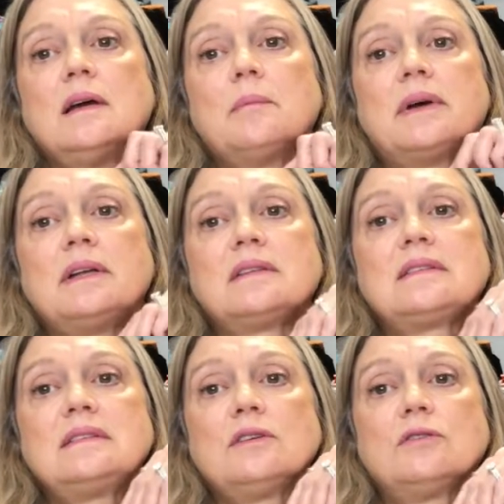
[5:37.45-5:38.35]
but it's
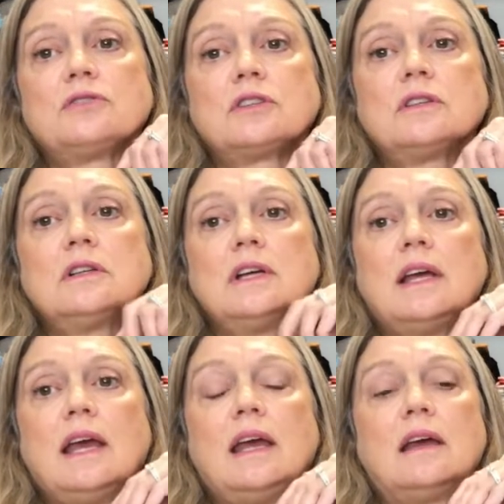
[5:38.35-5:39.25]
silver,
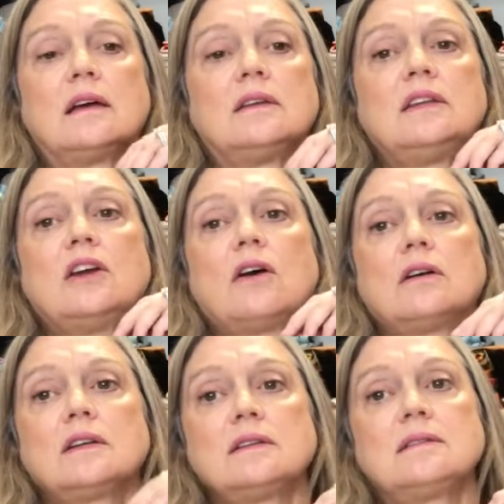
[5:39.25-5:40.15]
and the
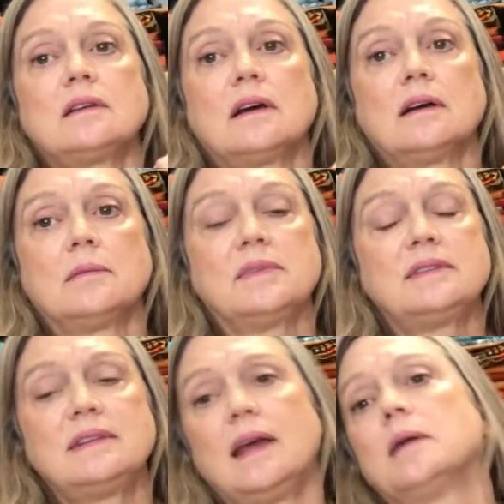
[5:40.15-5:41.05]
artist
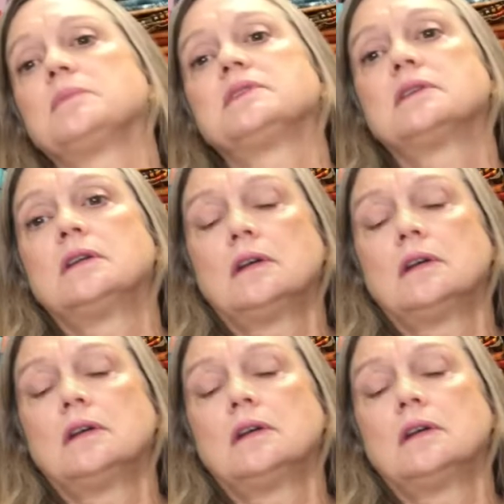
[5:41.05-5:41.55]
stamped